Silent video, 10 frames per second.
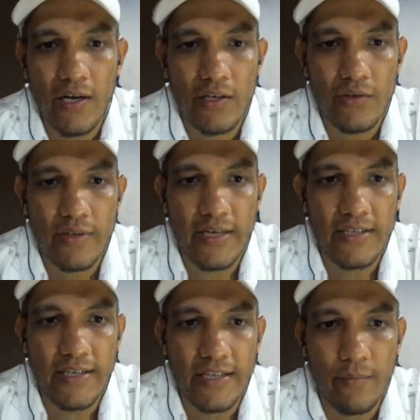so that
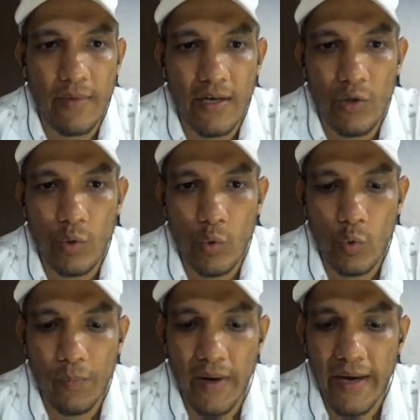is nothing but 2
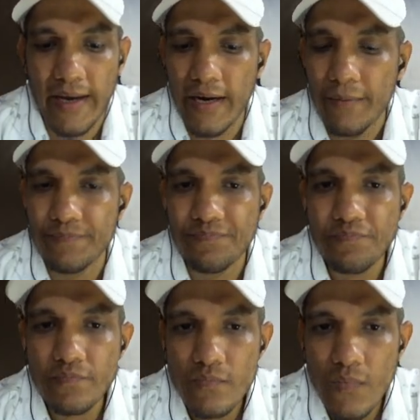pi r
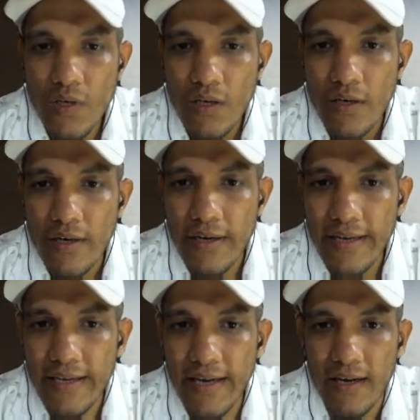
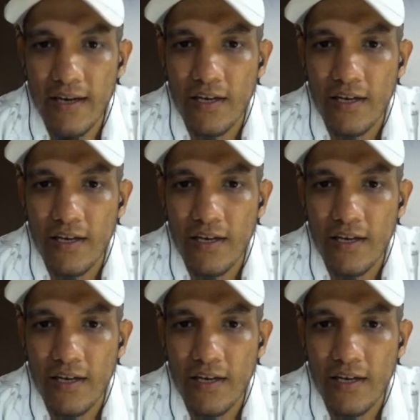dr.